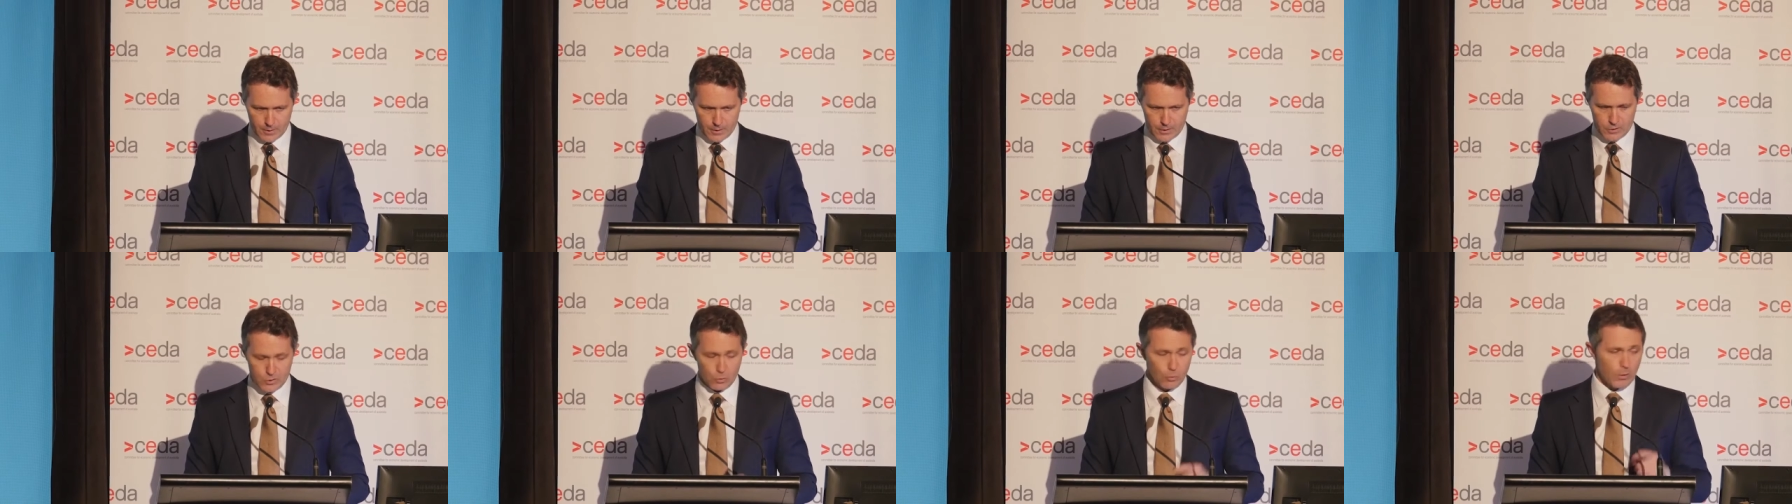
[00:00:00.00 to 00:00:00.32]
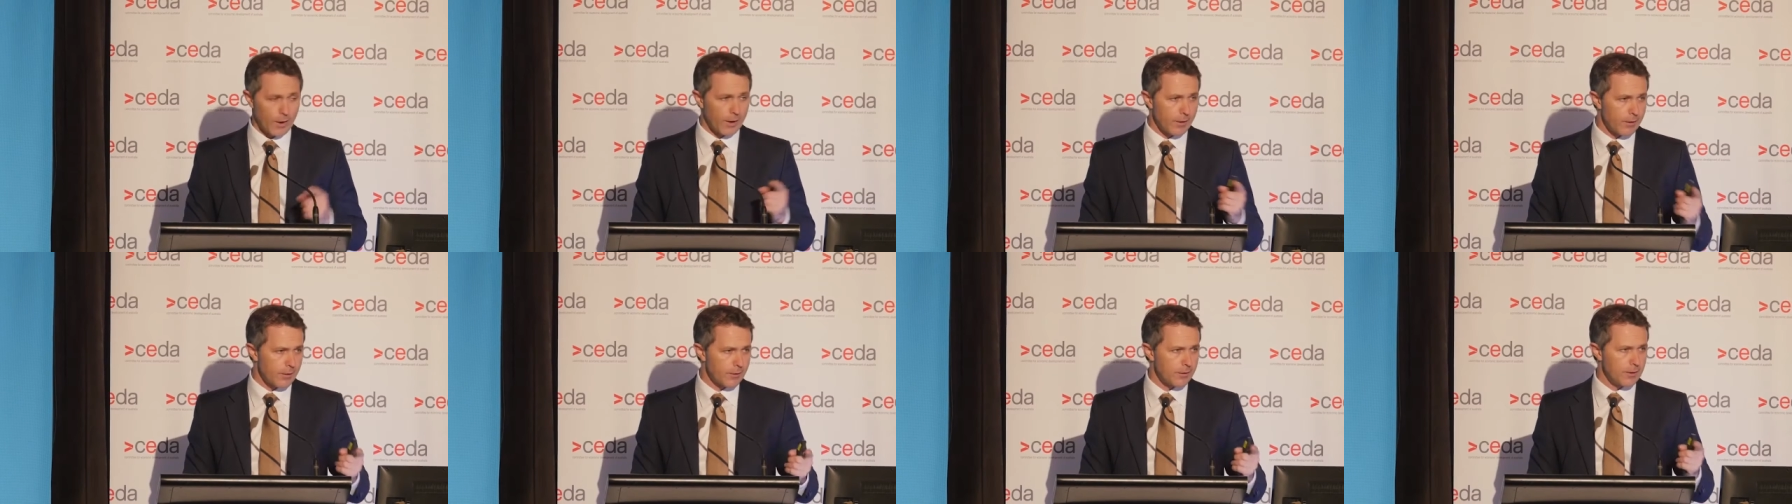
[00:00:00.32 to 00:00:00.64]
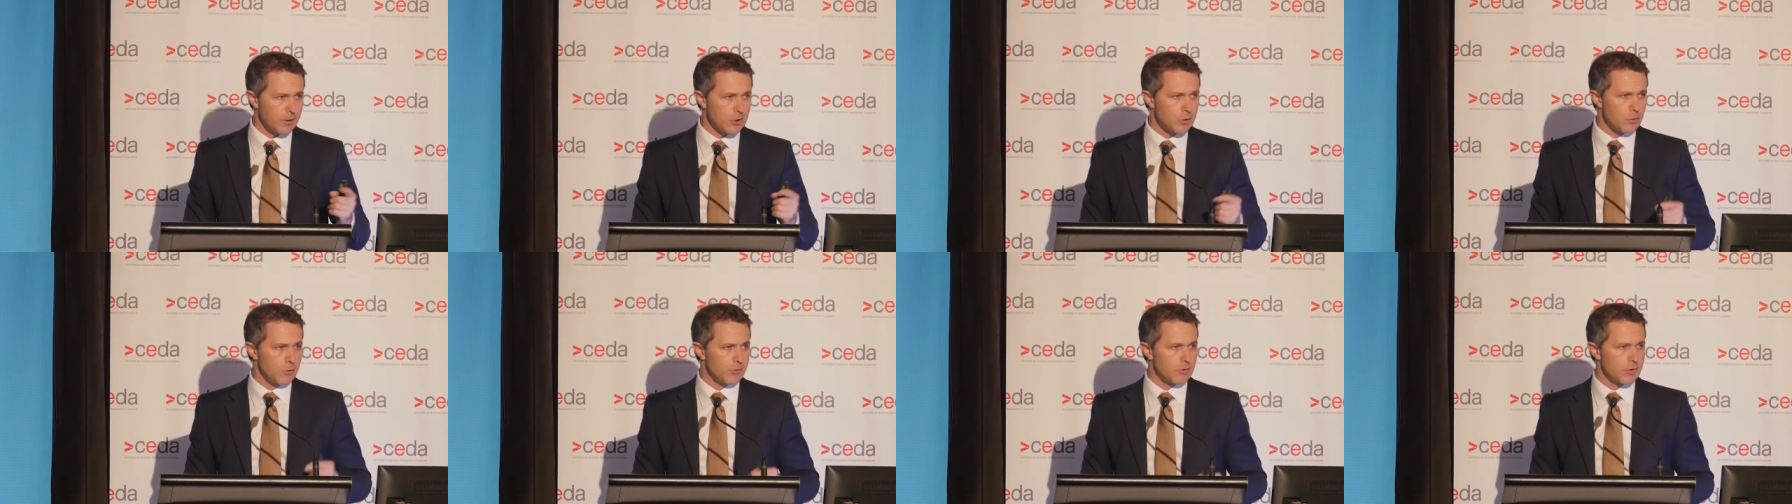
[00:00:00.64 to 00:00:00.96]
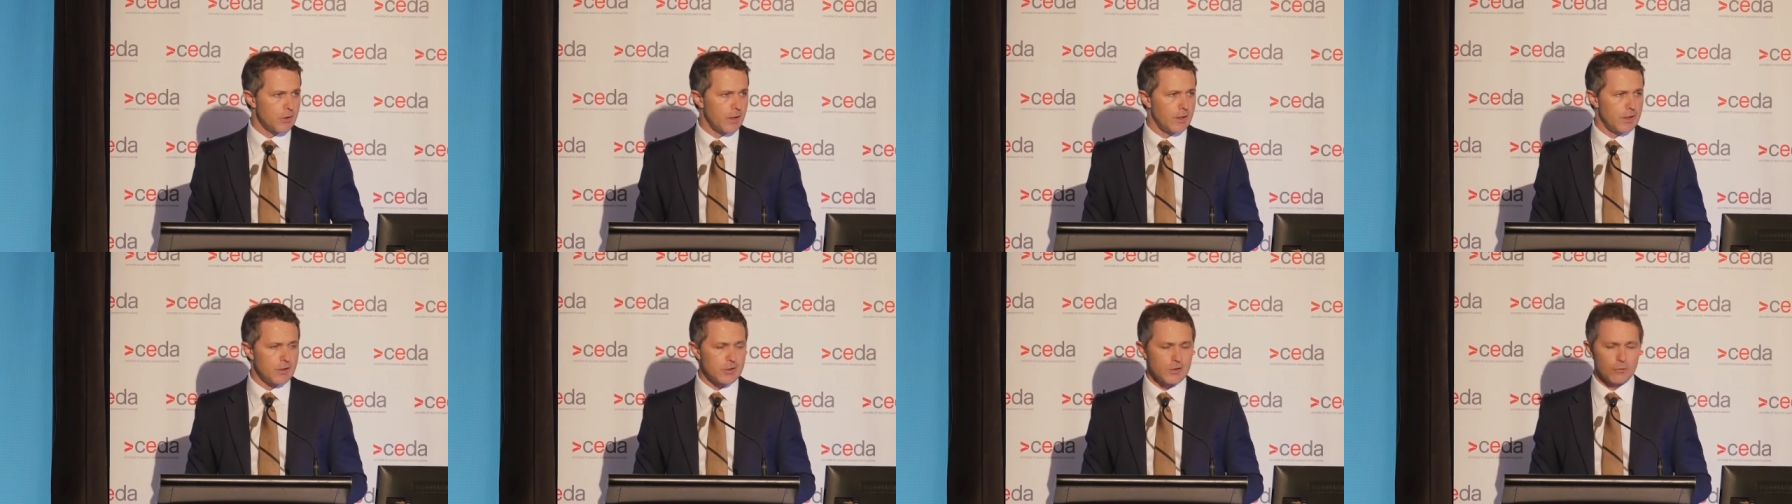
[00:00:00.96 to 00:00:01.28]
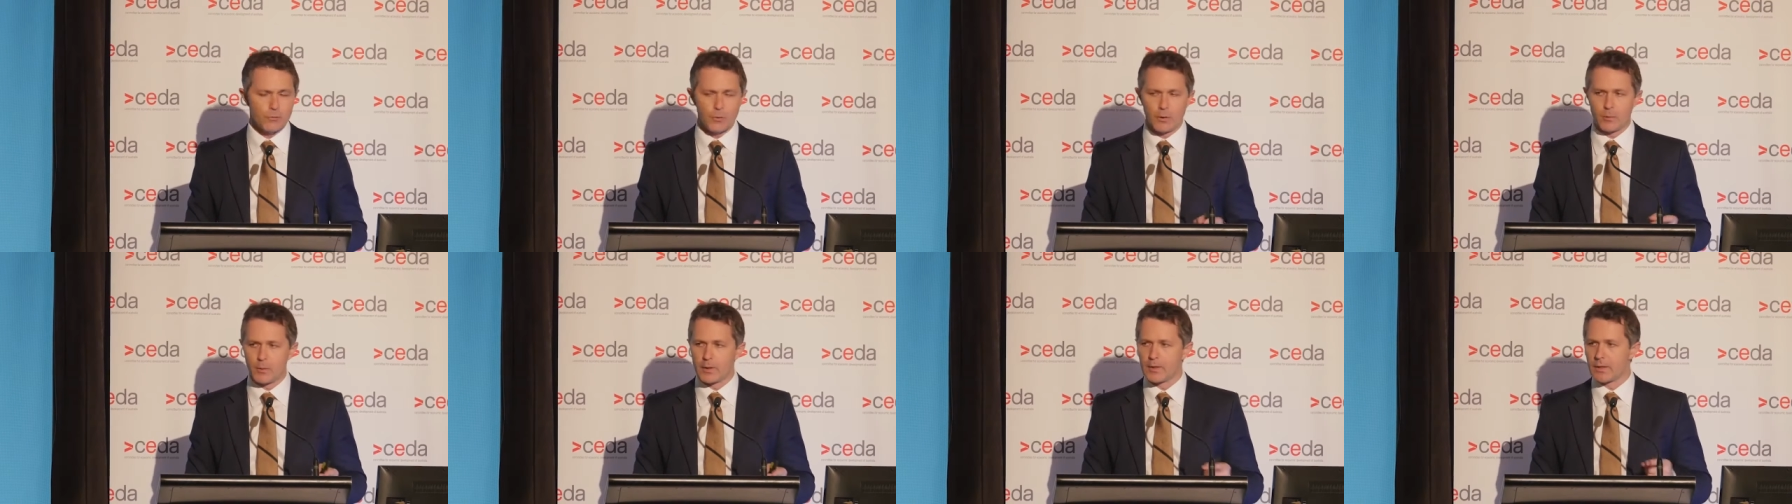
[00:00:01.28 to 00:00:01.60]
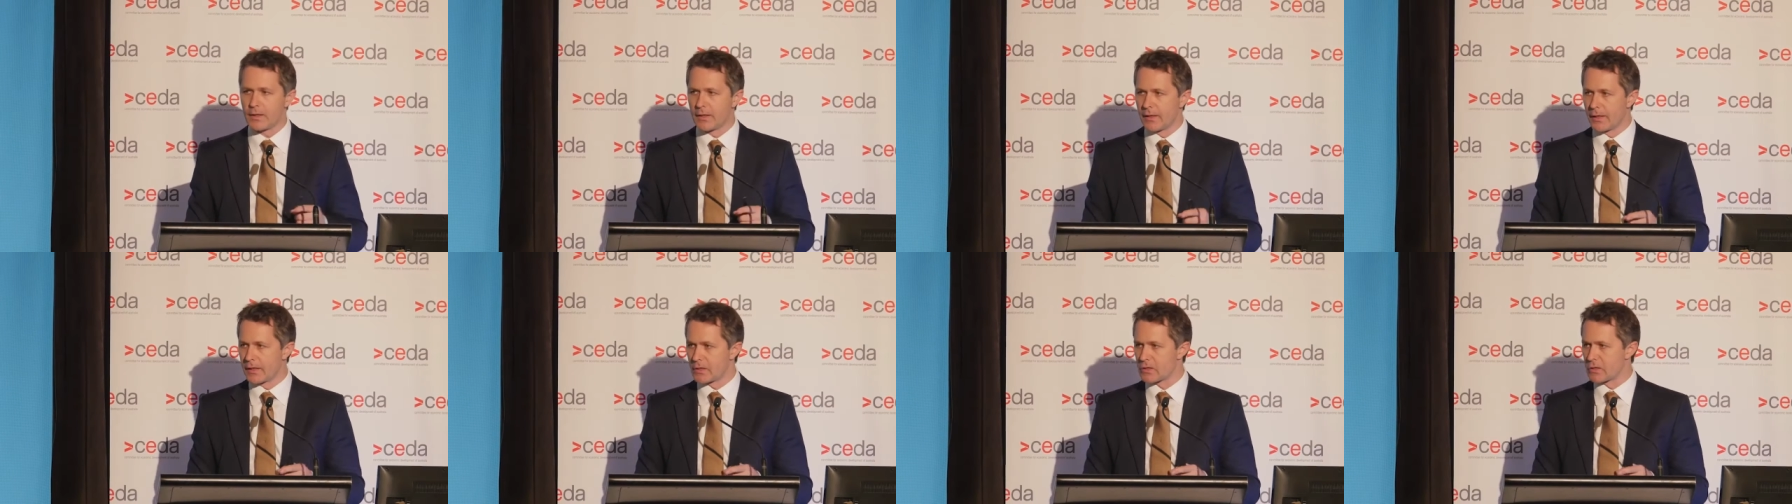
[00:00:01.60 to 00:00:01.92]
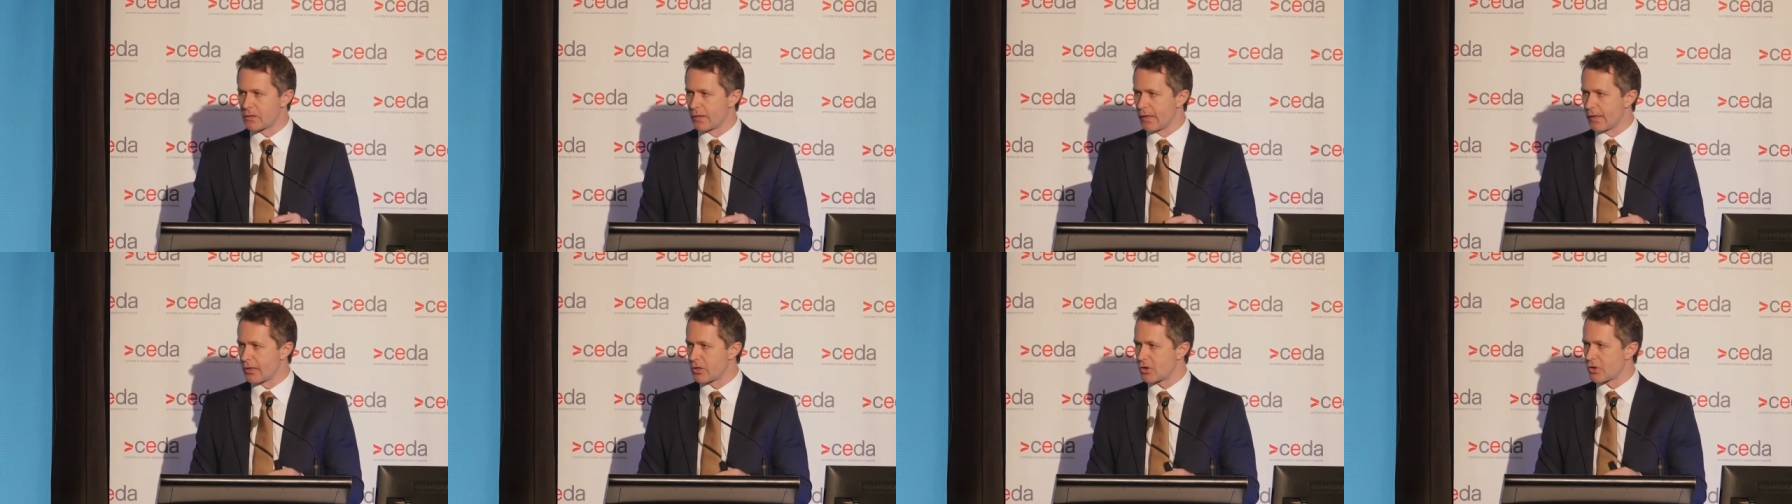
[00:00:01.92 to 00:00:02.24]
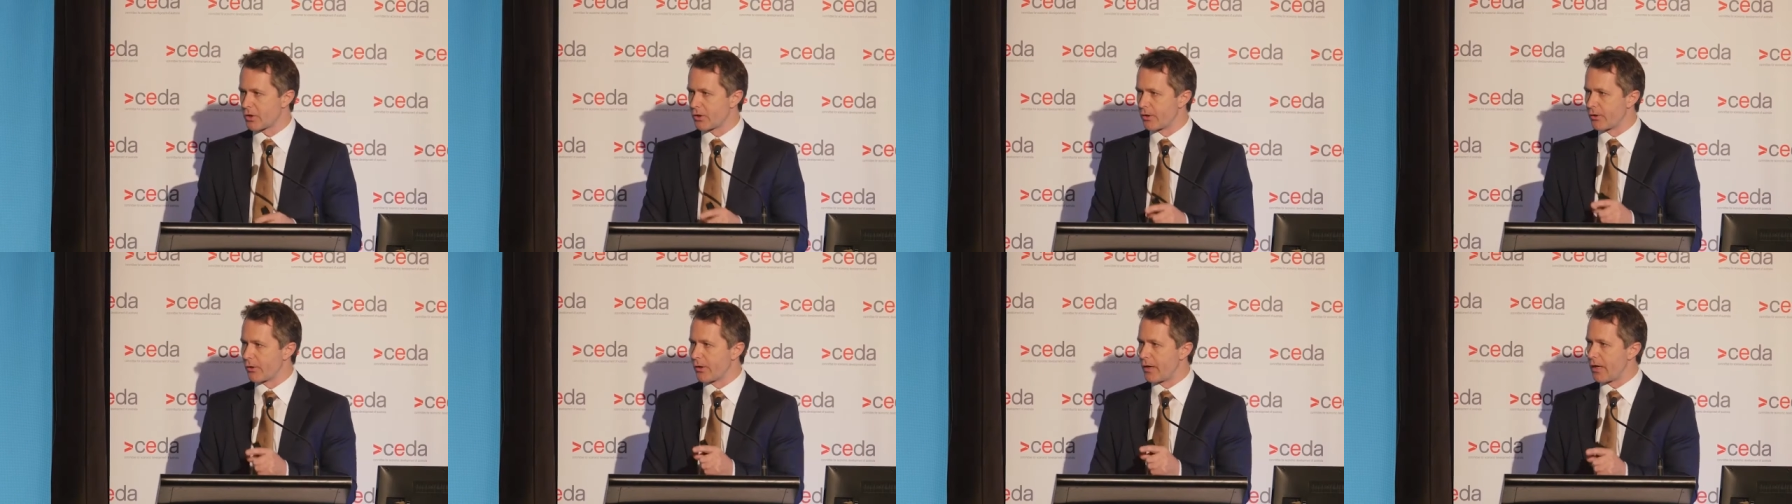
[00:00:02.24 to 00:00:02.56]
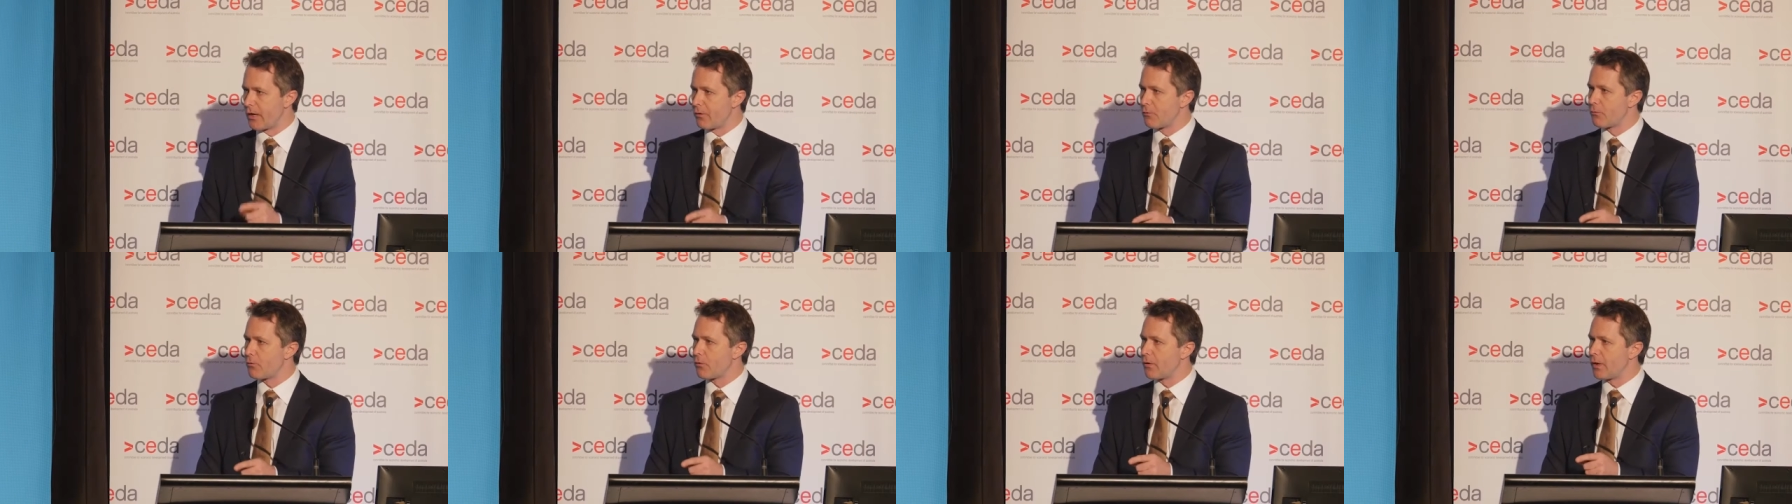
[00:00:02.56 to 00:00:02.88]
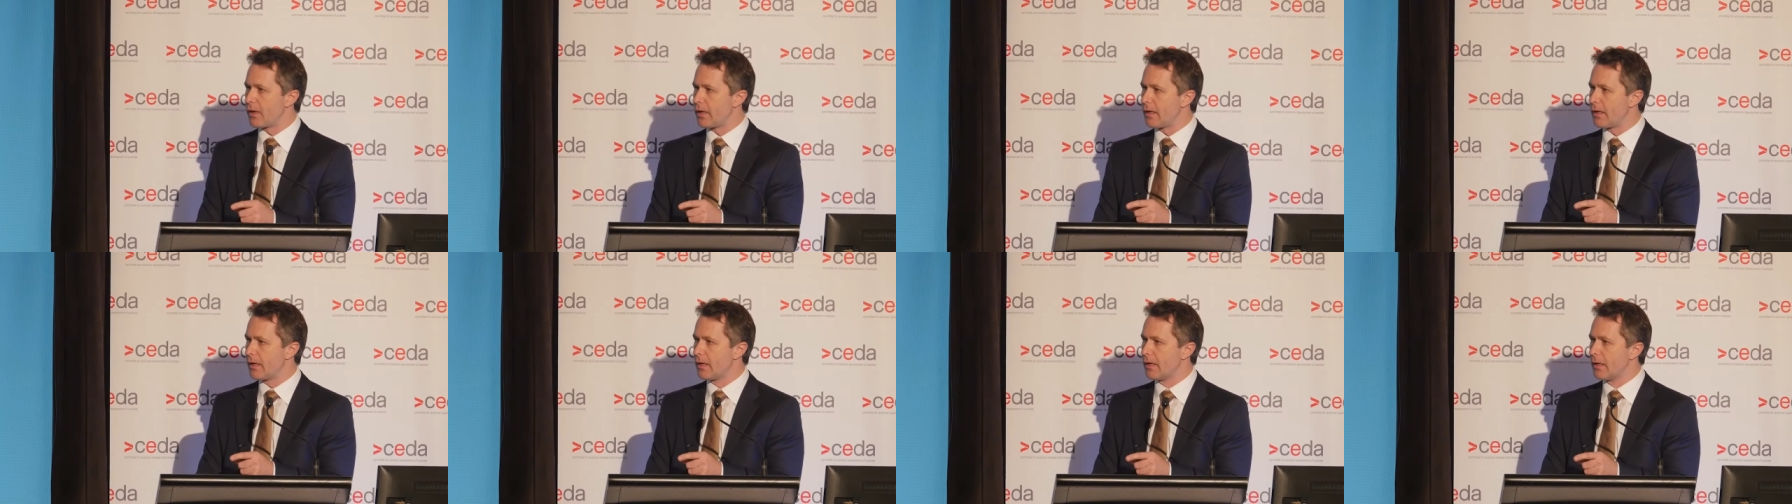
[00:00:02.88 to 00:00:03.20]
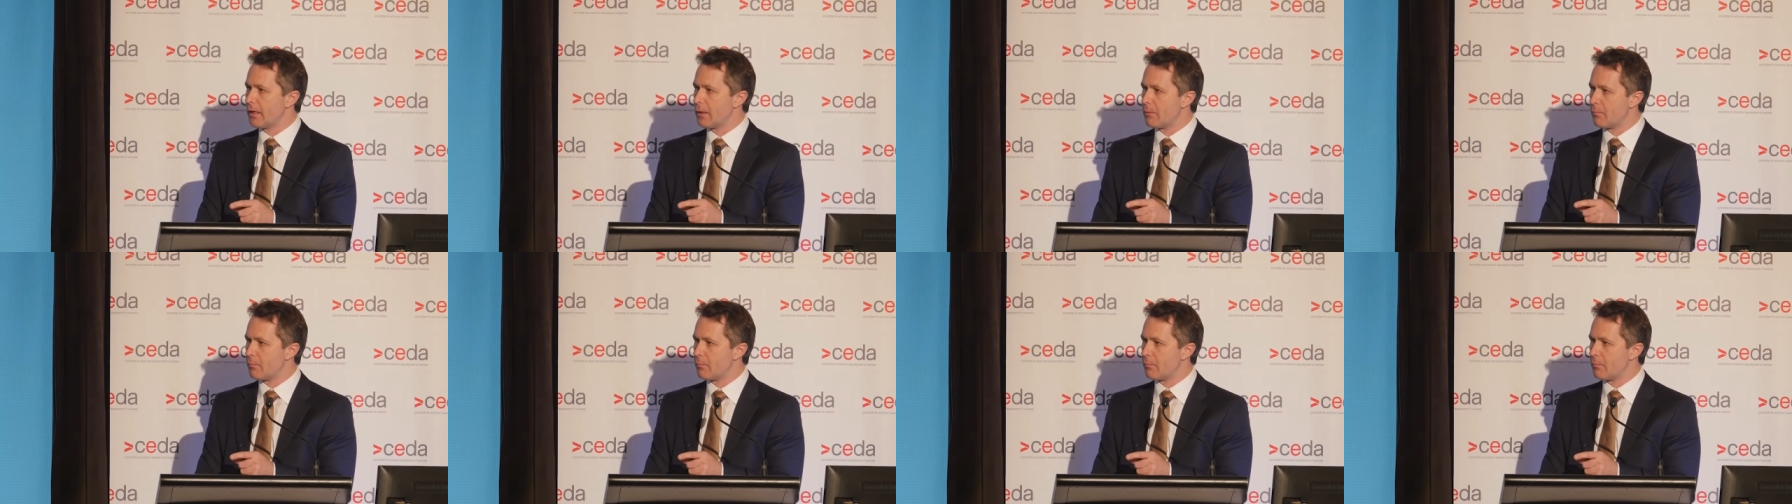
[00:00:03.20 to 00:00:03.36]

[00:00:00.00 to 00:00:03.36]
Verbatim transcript: And so one of the things we've said is if we win the next election on every